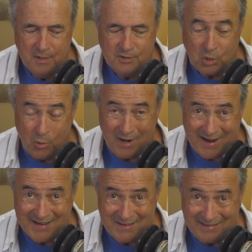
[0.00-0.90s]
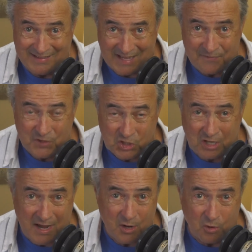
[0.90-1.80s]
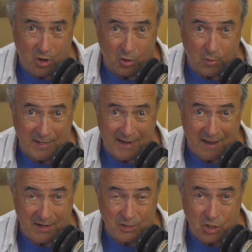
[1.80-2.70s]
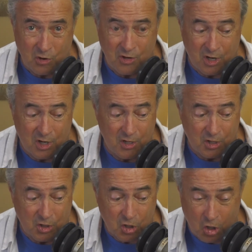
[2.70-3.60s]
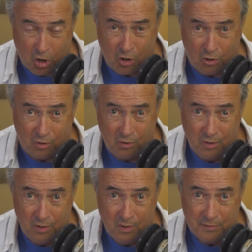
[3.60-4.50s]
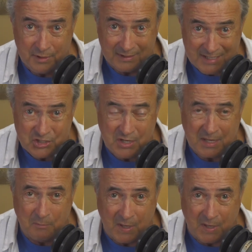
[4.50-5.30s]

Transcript: So when I left the slider all the way down and turned on the listening